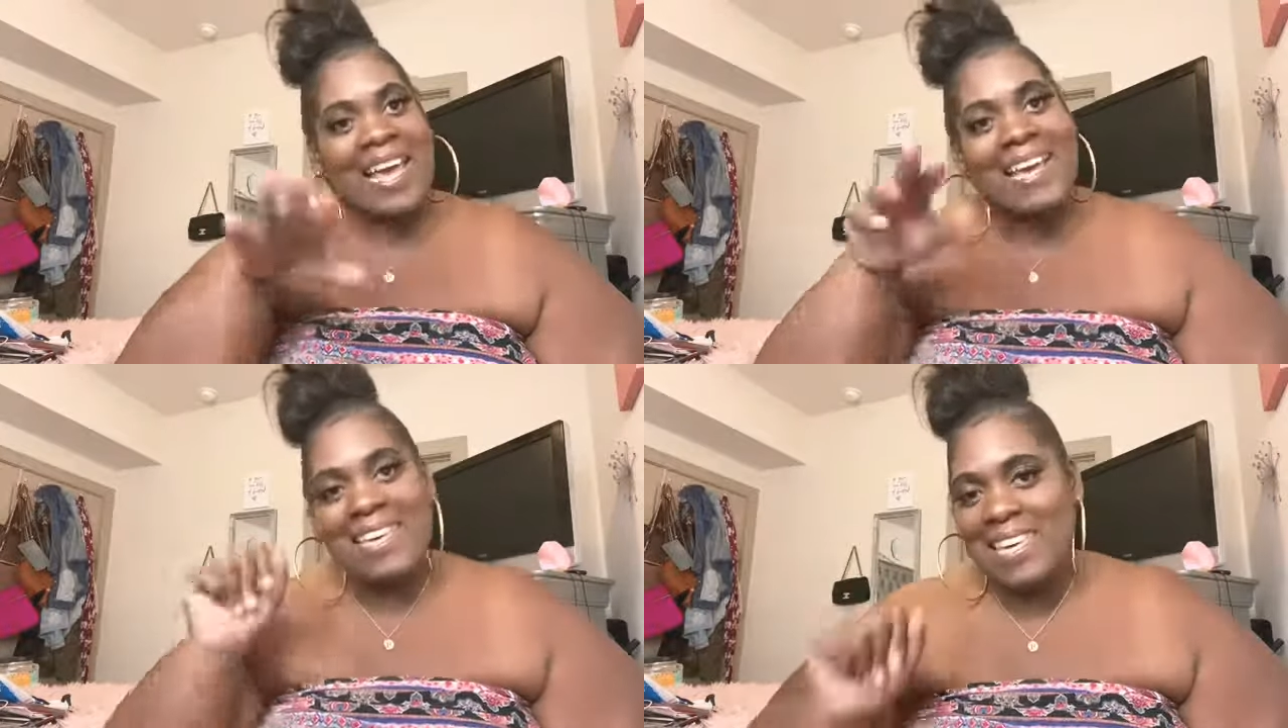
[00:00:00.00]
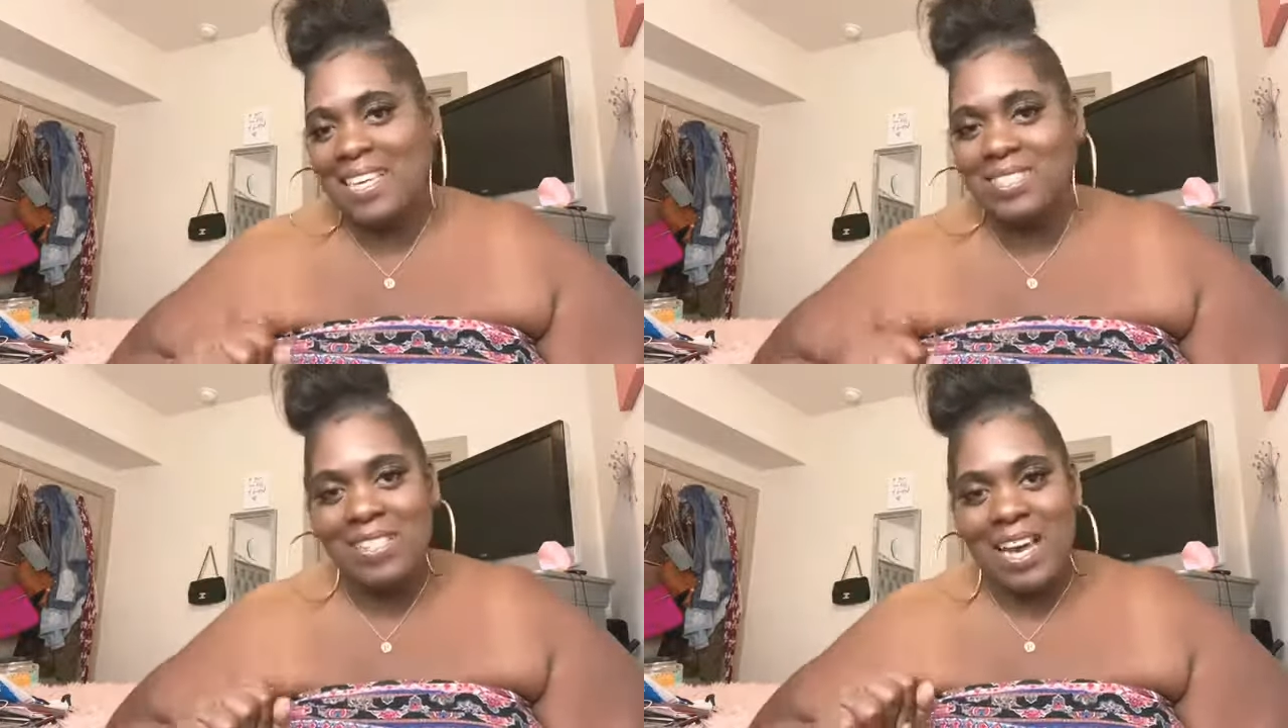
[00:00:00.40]

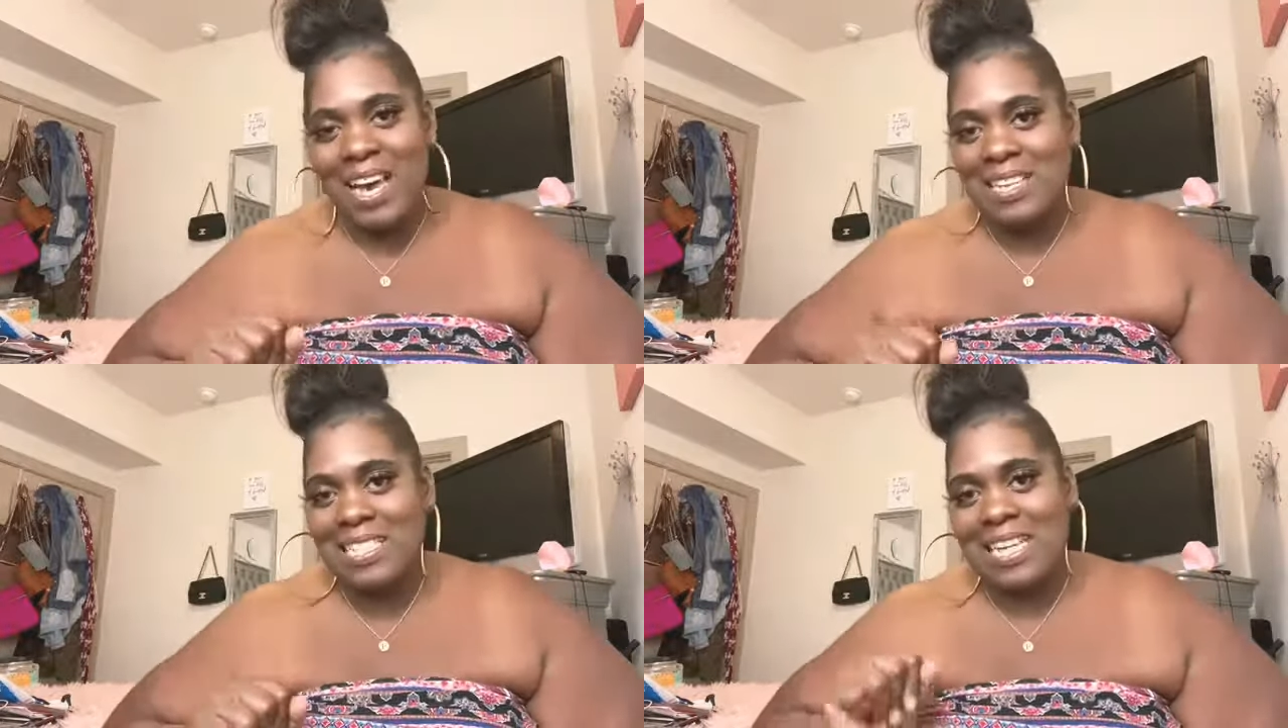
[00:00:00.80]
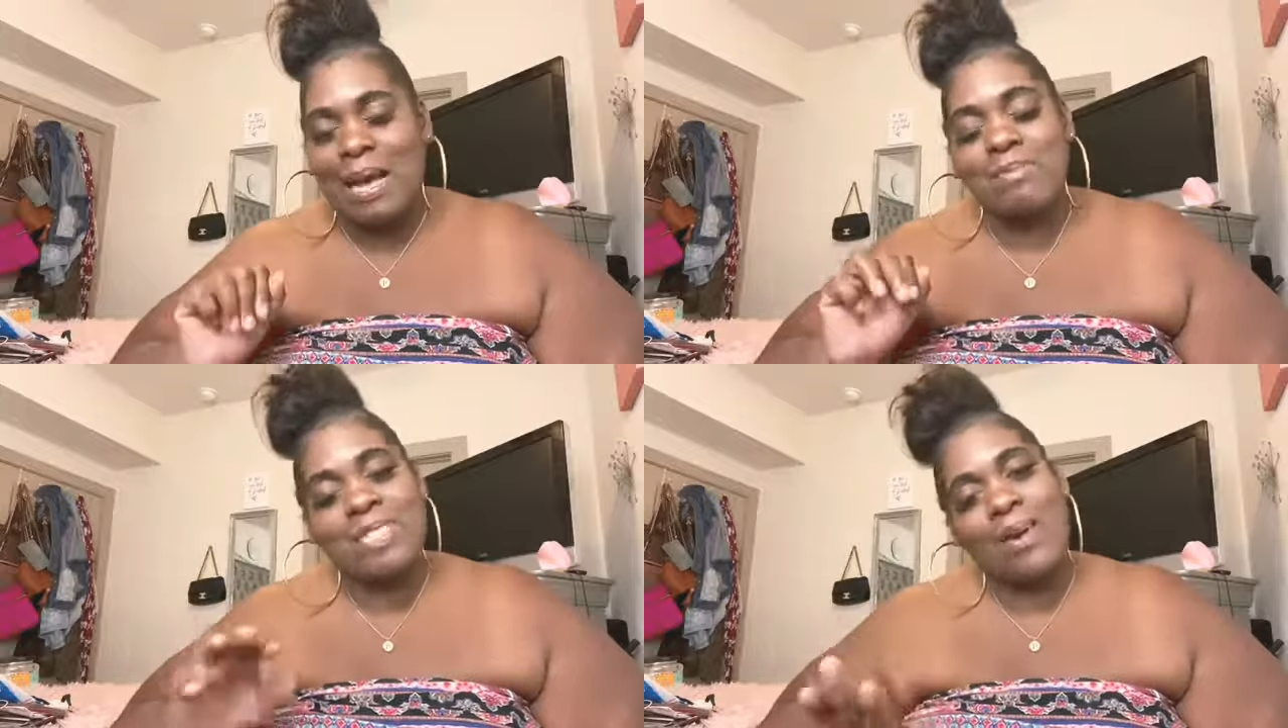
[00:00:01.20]
Yes, you guys. And
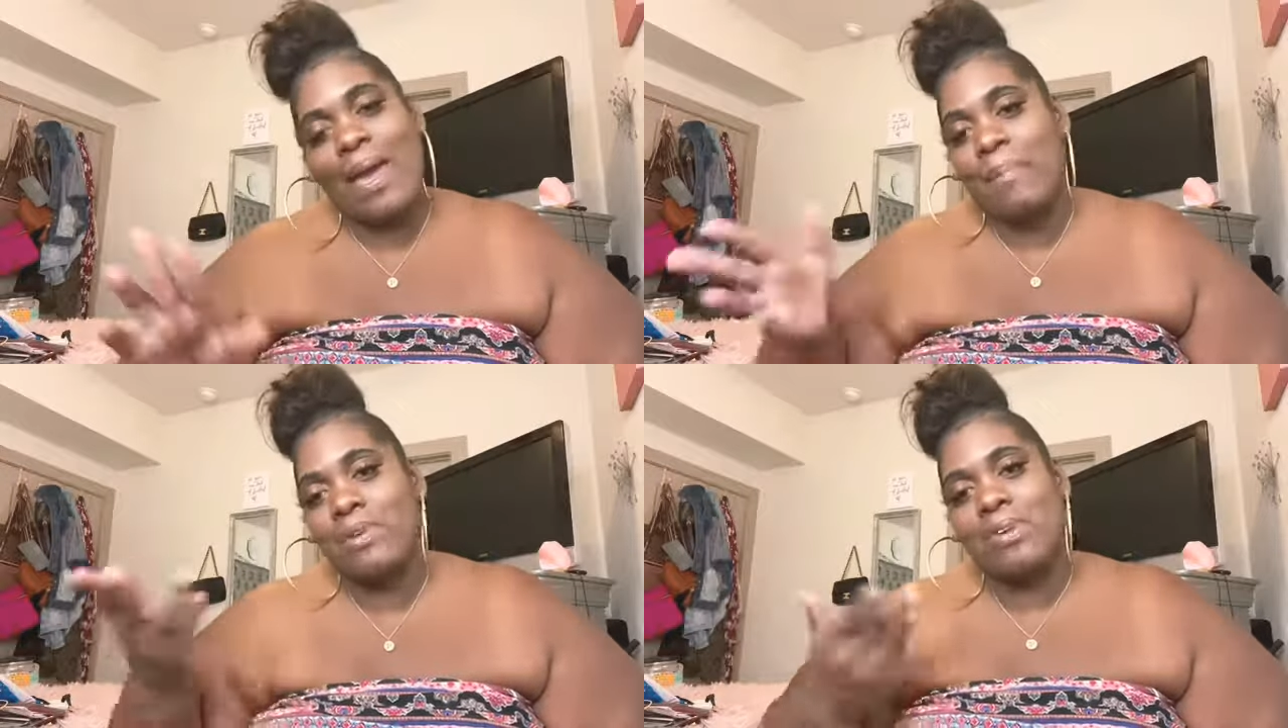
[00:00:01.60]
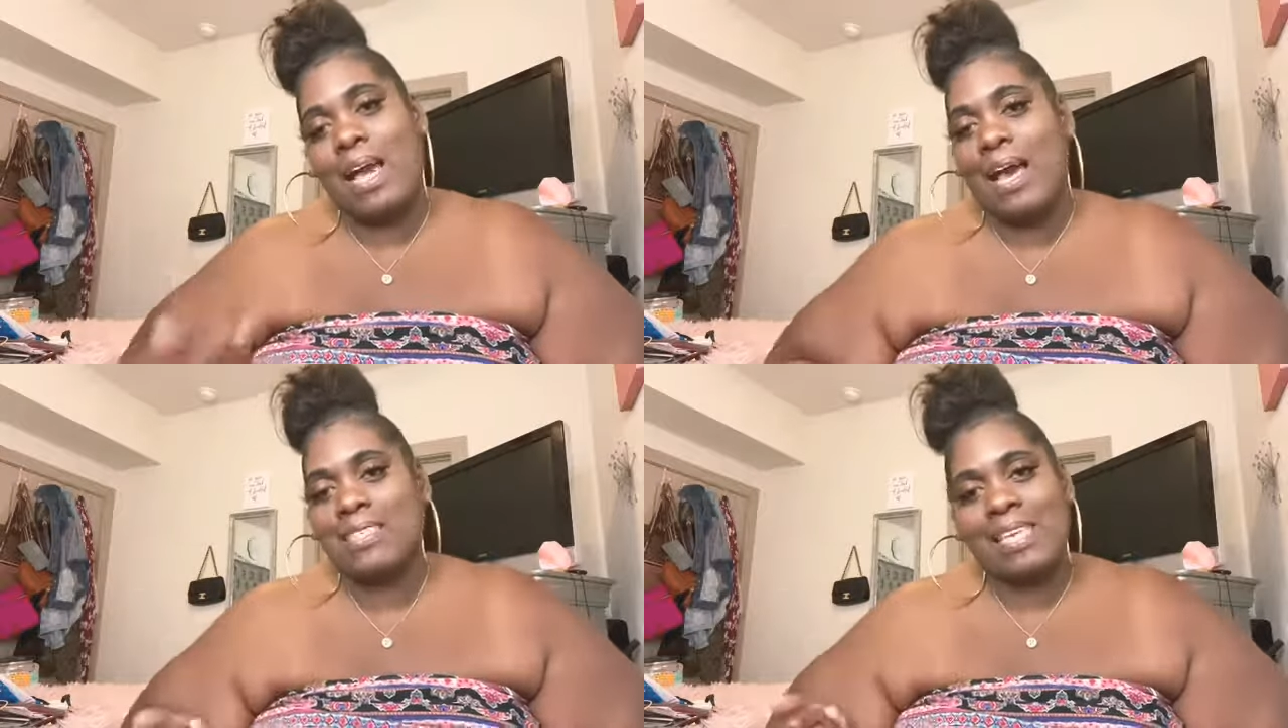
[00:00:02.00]
I'm so happy you
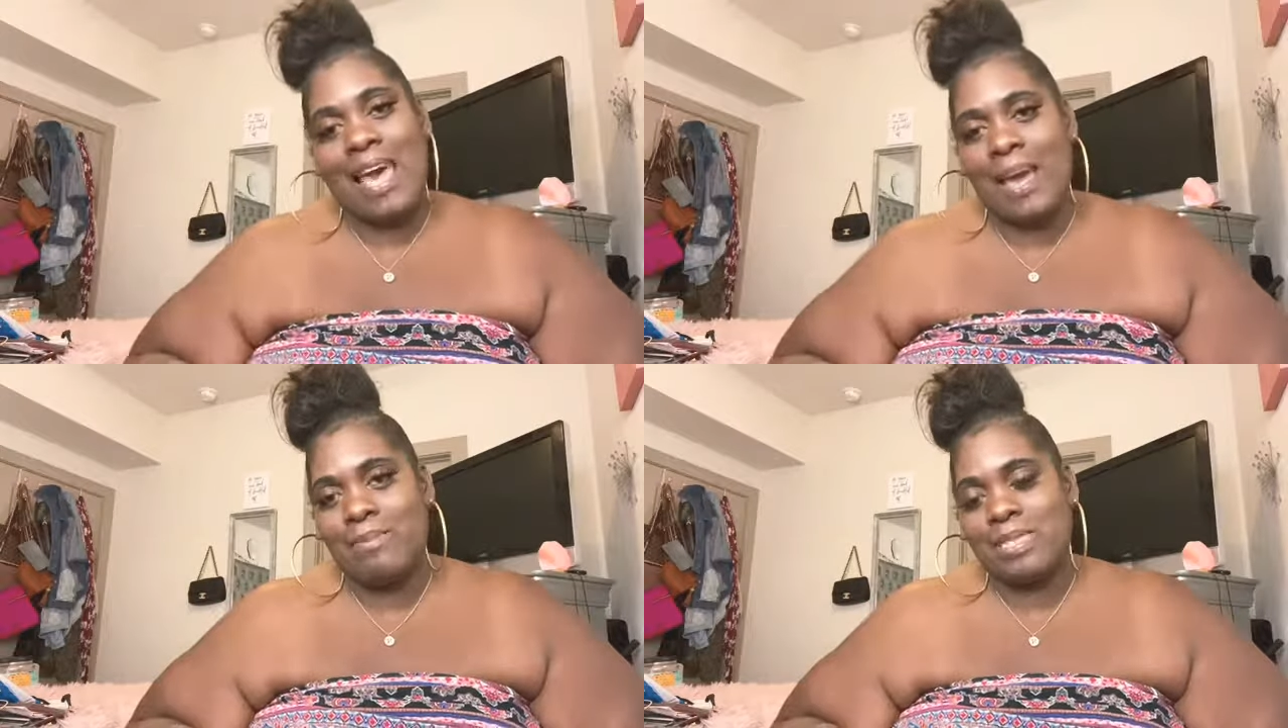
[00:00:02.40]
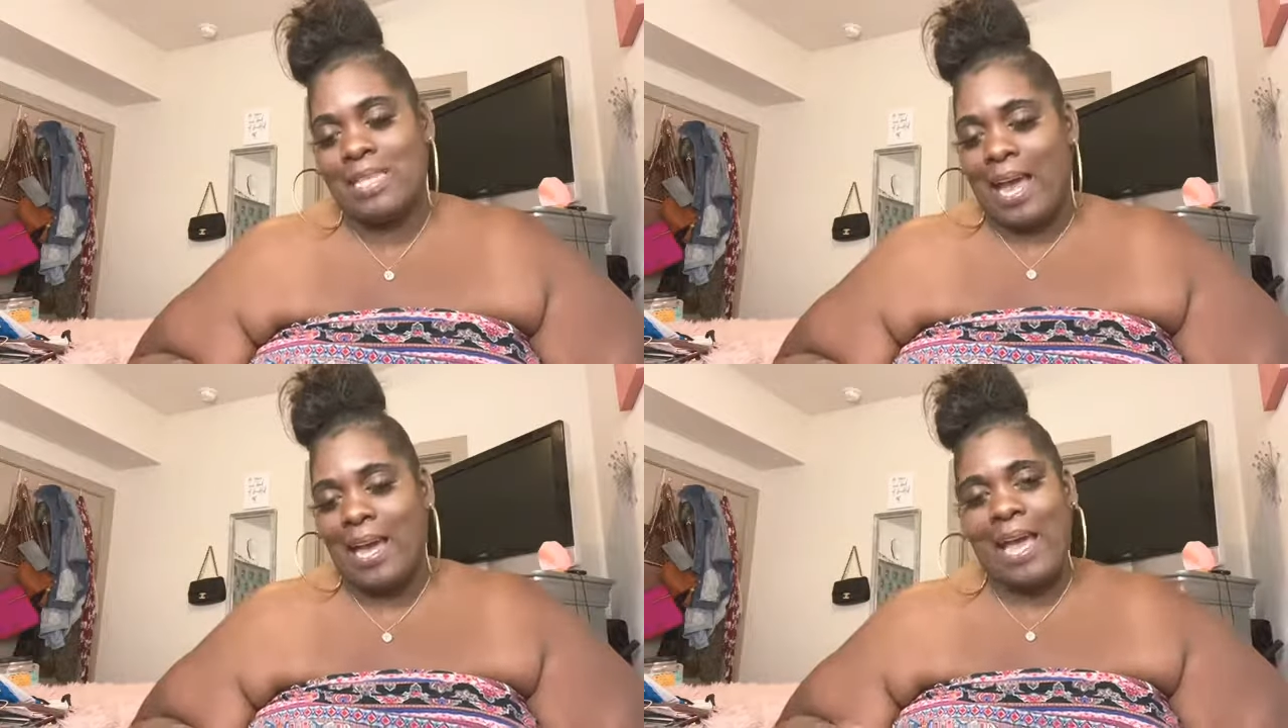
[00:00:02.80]
guys came
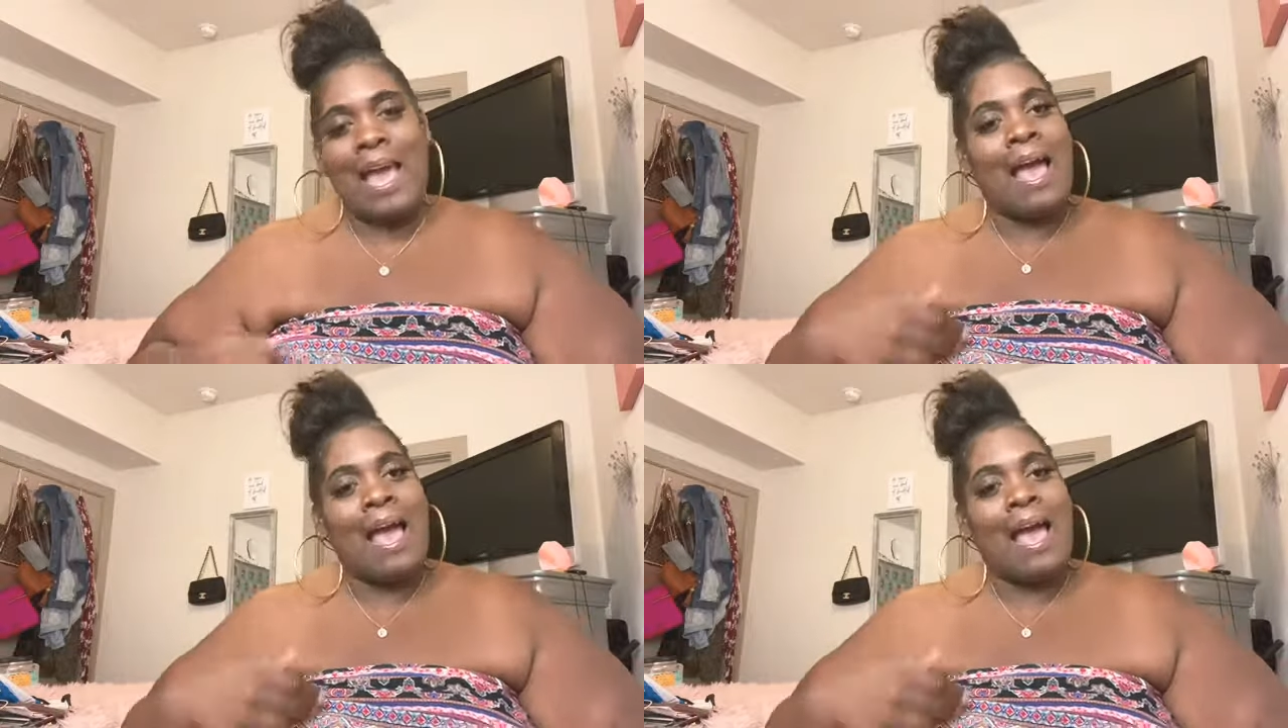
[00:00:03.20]
tonight.